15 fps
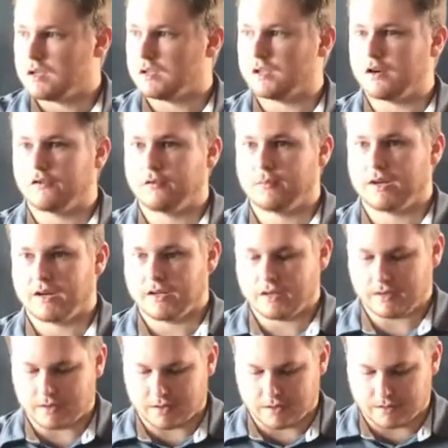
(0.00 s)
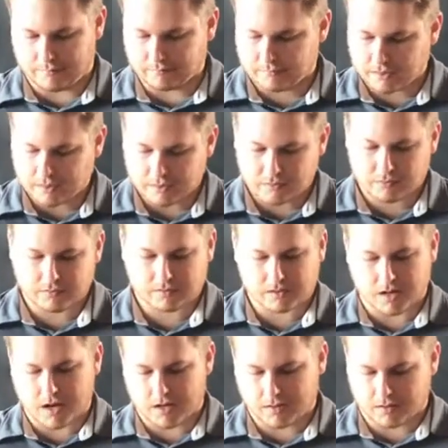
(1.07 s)
Hello, everybody. I'm going to do a
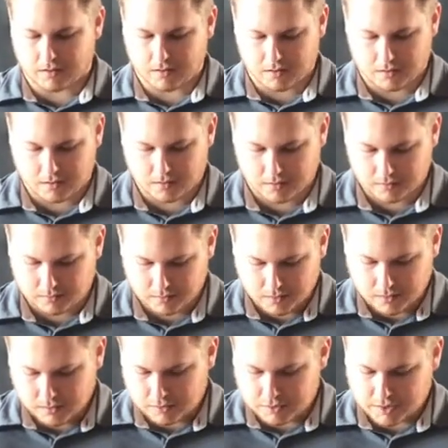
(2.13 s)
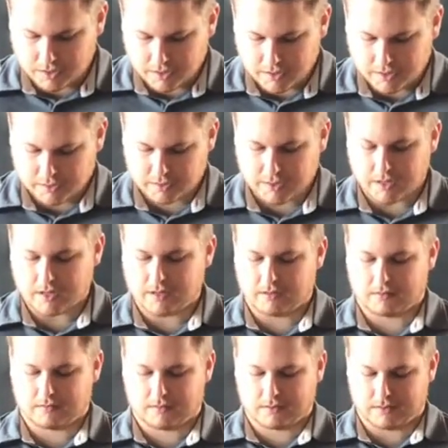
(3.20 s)
talk on Jia
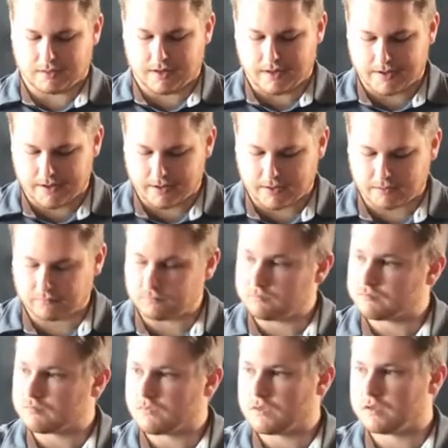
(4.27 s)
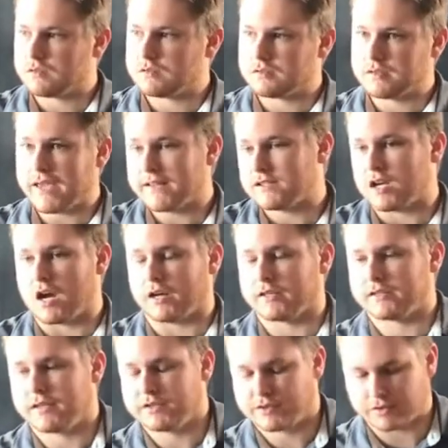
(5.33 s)
Jiang's TED Talk,
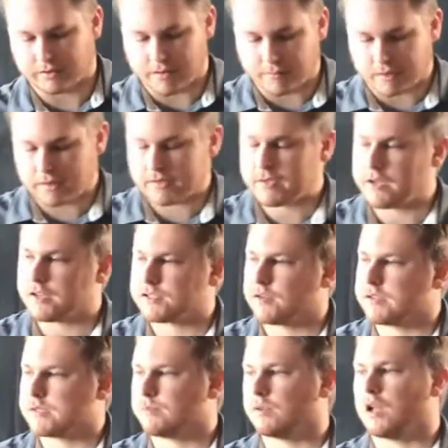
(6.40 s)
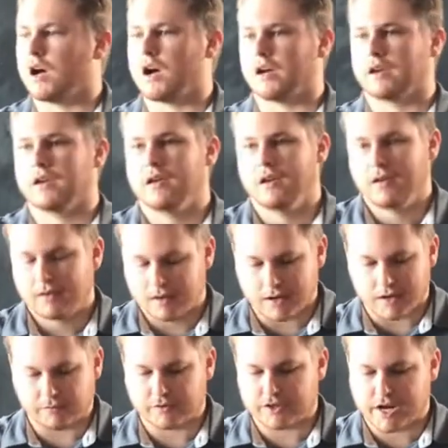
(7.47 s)
essentially, but he also has a blog,
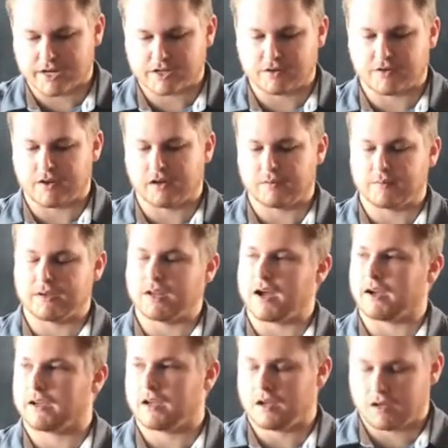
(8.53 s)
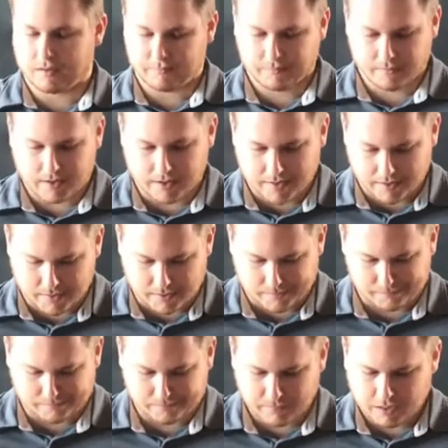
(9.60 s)

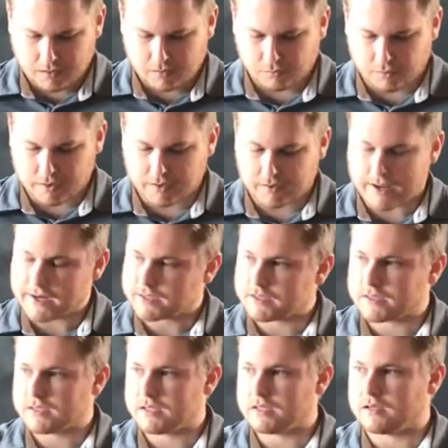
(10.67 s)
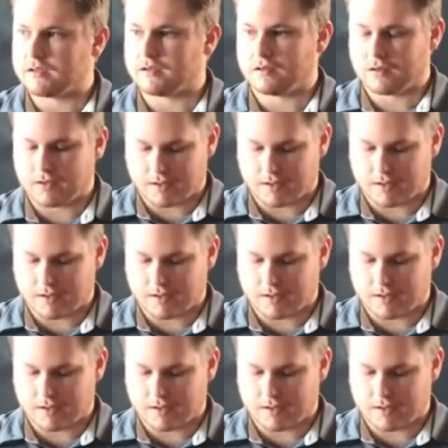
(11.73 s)
rejectiontherapy.com, where you can actually see